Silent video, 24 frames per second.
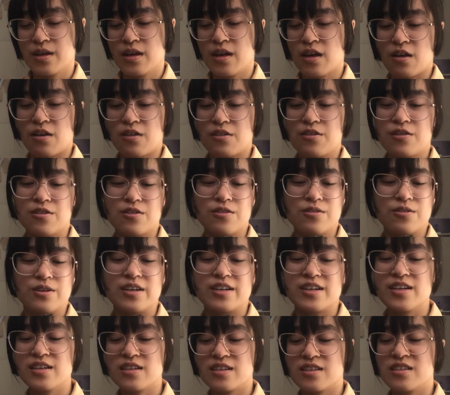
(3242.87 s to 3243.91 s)
although
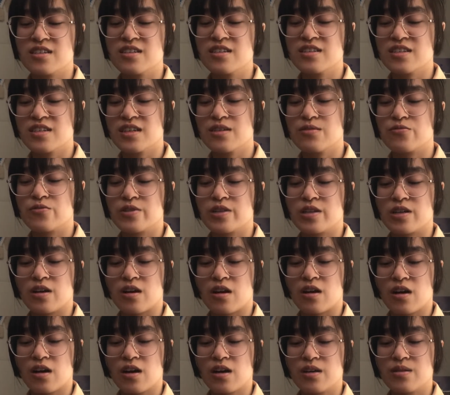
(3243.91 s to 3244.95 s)
it does get really
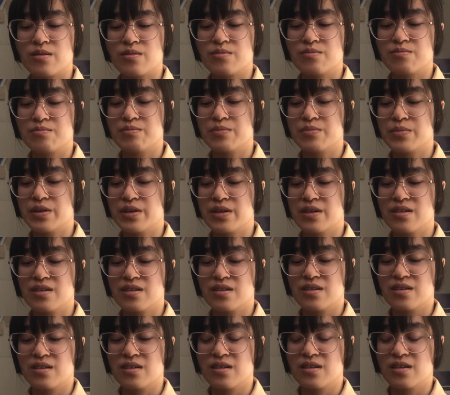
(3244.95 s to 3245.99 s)
hot, but
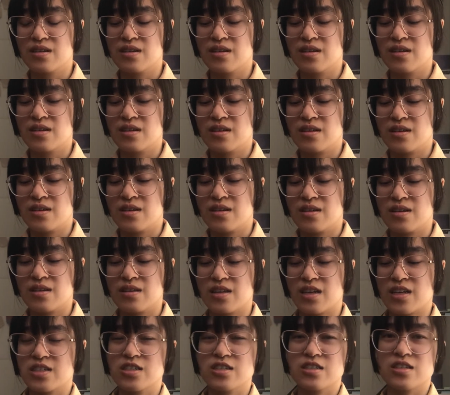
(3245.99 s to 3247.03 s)

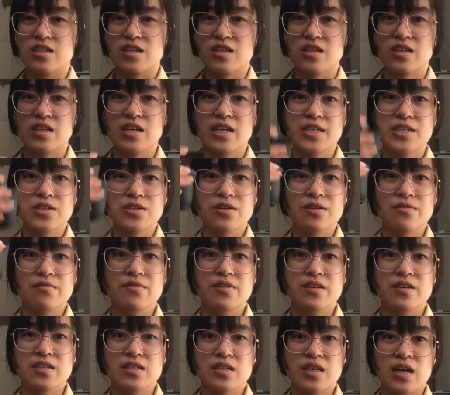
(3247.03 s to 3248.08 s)
that's just the nature of
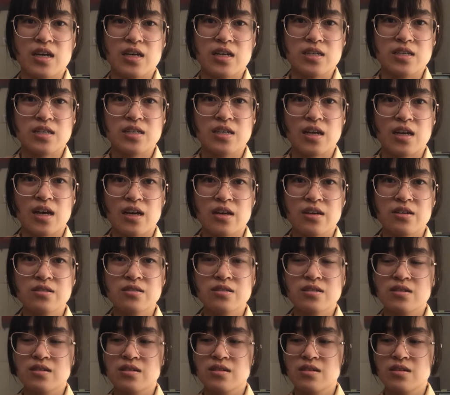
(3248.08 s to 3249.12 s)
this kind of style.
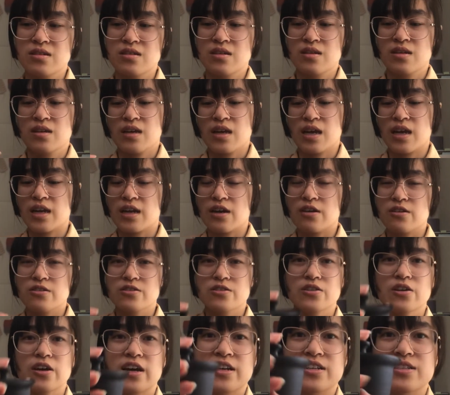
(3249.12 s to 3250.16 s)
And it also
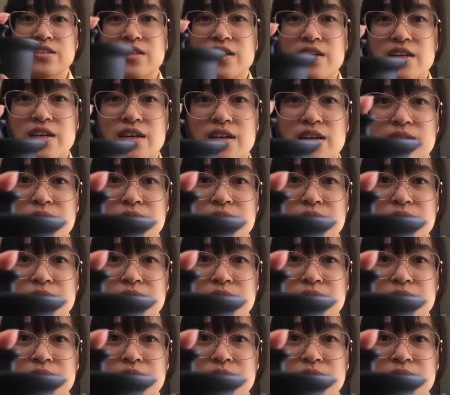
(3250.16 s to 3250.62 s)
has like a